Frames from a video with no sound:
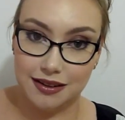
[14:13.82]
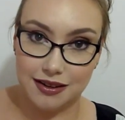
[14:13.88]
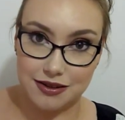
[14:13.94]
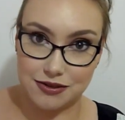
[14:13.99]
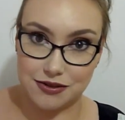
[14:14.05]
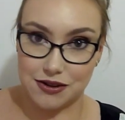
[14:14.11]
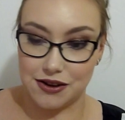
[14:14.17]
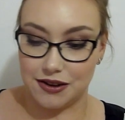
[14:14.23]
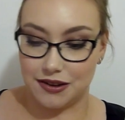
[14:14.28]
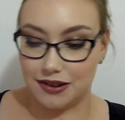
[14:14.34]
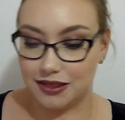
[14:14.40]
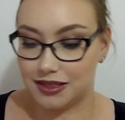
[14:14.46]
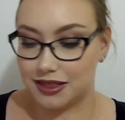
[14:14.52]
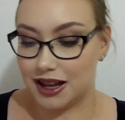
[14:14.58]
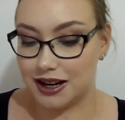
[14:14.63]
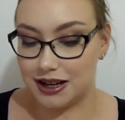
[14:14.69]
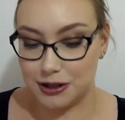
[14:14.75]
So
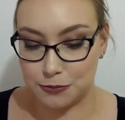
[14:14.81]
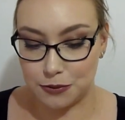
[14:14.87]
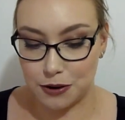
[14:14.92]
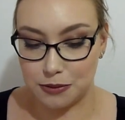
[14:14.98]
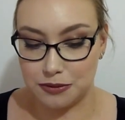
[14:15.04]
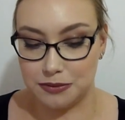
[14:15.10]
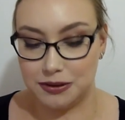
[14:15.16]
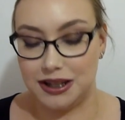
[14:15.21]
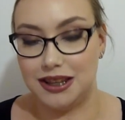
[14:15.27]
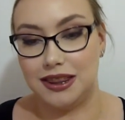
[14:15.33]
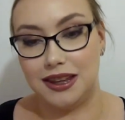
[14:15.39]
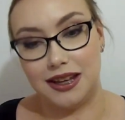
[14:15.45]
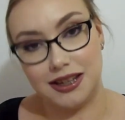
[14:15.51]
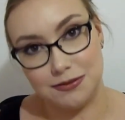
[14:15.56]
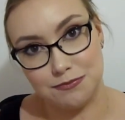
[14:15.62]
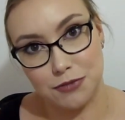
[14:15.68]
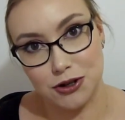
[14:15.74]
that is probably
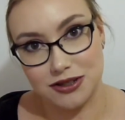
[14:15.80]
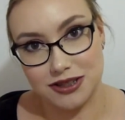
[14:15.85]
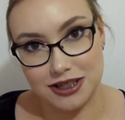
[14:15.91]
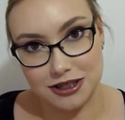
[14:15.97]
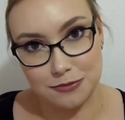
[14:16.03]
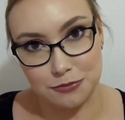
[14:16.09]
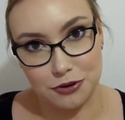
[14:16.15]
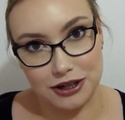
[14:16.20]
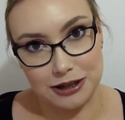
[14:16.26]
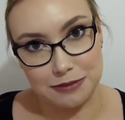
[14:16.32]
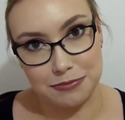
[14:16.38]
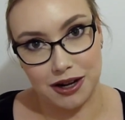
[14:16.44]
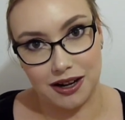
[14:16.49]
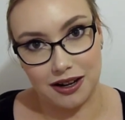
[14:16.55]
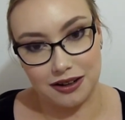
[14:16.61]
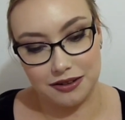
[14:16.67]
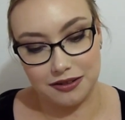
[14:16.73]
the most disappointing
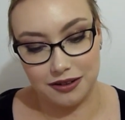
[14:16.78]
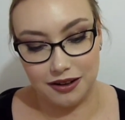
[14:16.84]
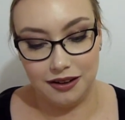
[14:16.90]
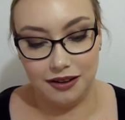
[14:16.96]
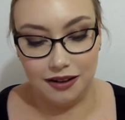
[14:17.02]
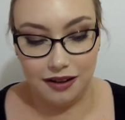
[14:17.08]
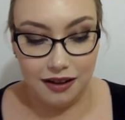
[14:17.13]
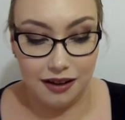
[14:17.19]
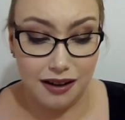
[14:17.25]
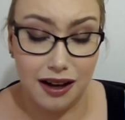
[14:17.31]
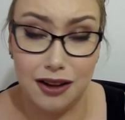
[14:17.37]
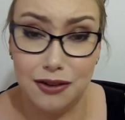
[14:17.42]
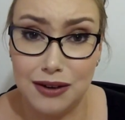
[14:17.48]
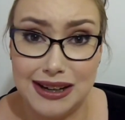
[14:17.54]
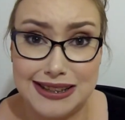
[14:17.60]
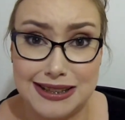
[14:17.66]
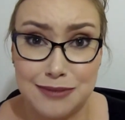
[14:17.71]
part.
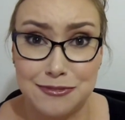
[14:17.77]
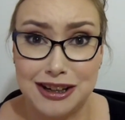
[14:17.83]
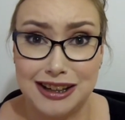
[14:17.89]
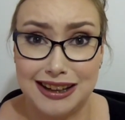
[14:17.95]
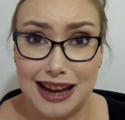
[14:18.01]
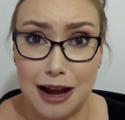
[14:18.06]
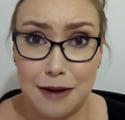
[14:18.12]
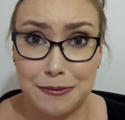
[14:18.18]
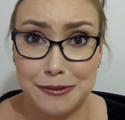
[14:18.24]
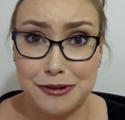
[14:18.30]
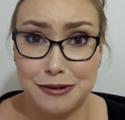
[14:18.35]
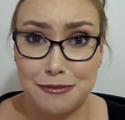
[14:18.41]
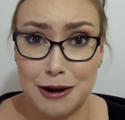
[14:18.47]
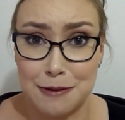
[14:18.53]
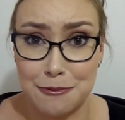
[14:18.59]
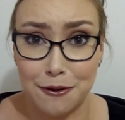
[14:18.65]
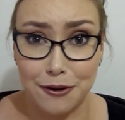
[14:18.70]
Otherwise, I'm really happy with
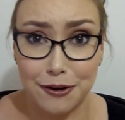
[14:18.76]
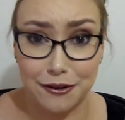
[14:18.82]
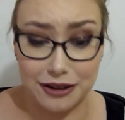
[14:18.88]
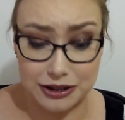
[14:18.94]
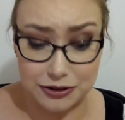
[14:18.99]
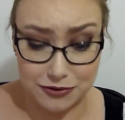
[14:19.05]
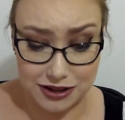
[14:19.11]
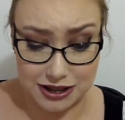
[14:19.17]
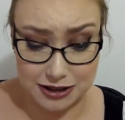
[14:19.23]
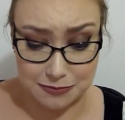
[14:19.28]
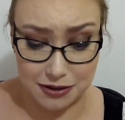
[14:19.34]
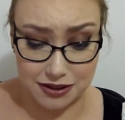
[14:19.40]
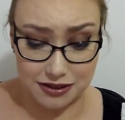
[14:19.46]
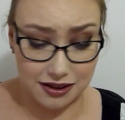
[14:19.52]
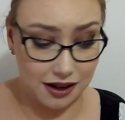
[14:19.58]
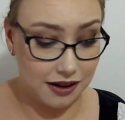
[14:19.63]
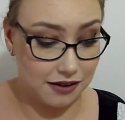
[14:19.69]
my progress for this
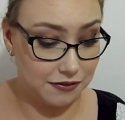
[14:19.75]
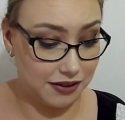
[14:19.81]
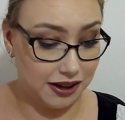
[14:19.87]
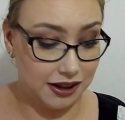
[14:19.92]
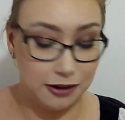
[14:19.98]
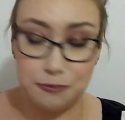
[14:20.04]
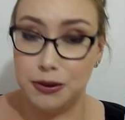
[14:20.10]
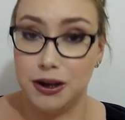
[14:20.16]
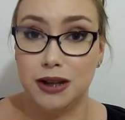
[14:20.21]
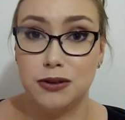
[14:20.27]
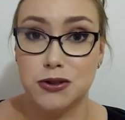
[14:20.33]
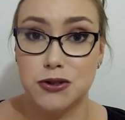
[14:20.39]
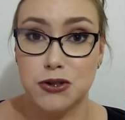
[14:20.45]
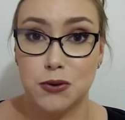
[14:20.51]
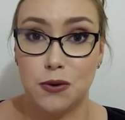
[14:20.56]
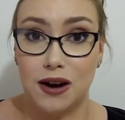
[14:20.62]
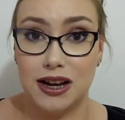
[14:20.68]
month. I've hit pan on
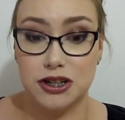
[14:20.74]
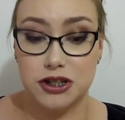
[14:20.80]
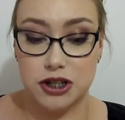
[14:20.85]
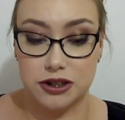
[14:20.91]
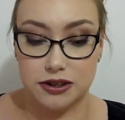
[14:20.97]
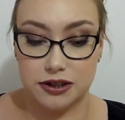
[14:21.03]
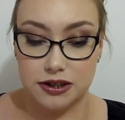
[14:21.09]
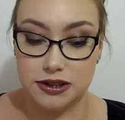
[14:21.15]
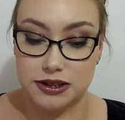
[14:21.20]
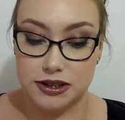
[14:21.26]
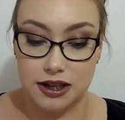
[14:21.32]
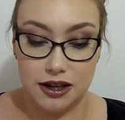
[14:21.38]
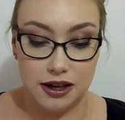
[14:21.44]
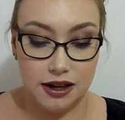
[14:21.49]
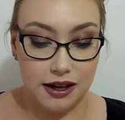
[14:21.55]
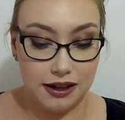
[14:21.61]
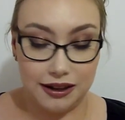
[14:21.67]
2 eyeshadows,
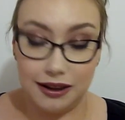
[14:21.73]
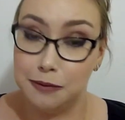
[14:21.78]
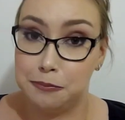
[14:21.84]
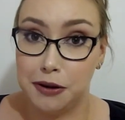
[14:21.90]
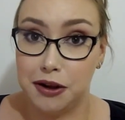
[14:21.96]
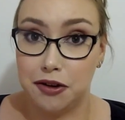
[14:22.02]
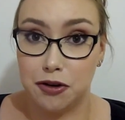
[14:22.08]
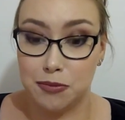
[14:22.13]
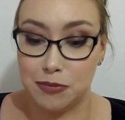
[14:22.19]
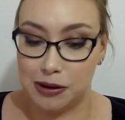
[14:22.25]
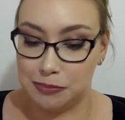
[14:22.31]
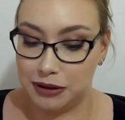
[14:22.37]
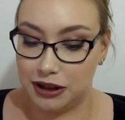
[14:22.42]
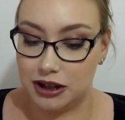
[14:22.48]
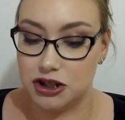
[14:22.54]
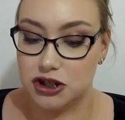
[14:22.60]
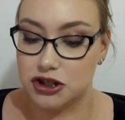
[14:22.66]
hit pan on my
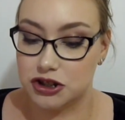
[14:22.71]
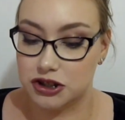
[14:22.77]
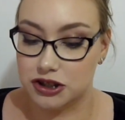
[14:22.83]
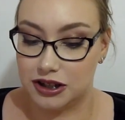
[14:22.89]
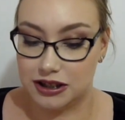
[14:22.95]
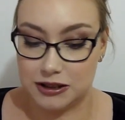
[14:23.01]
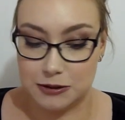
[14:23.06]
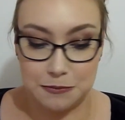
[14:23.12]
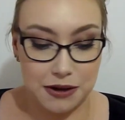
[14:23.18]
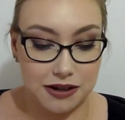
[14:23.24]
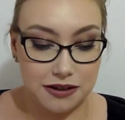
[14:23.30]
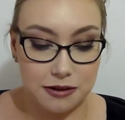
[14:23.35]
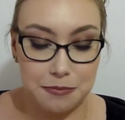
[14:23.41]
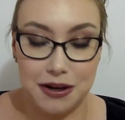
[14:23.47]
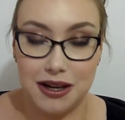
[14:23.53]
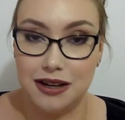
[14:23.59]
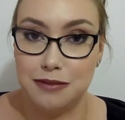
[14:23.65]
blush, expanded
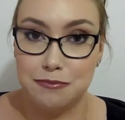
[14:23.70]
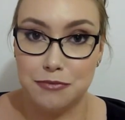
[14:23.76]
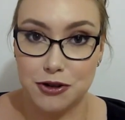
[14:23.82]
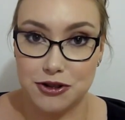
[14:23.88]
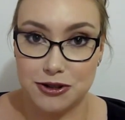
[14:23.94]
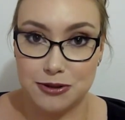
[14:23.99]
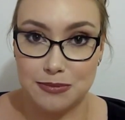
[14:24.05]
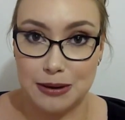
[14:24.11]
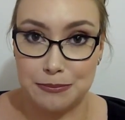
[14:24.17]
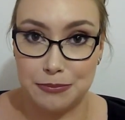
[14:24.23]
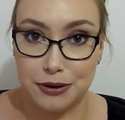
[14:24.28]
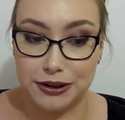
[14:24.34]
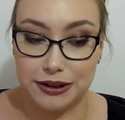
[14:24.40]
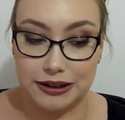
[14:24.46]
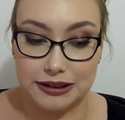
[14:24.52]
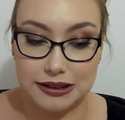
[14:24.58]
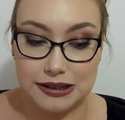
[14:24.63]
the pan in most of my
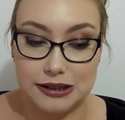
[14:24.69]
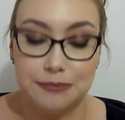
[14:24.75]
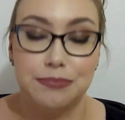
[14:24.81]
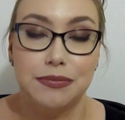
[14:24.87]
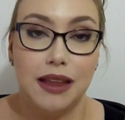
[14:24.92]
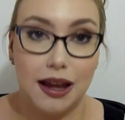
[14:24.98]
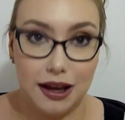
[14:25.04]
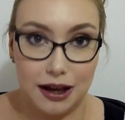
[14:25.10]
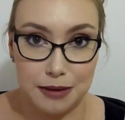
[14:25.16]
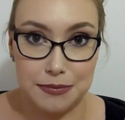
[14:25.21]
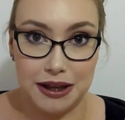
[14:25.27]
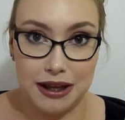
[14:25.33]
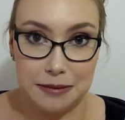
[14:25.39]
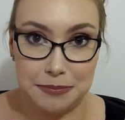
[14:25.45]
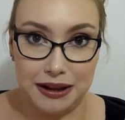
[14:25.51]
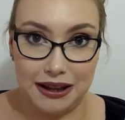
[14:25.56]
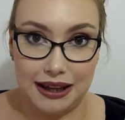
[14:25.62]
products. I'm a
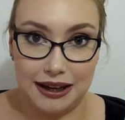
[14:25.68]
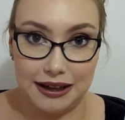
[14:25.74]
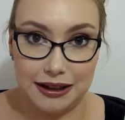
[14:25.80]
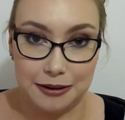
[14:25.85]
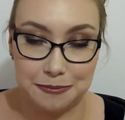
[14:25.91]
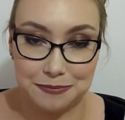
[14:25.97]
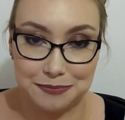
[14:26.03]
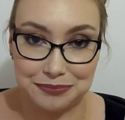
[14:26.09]
happy lady.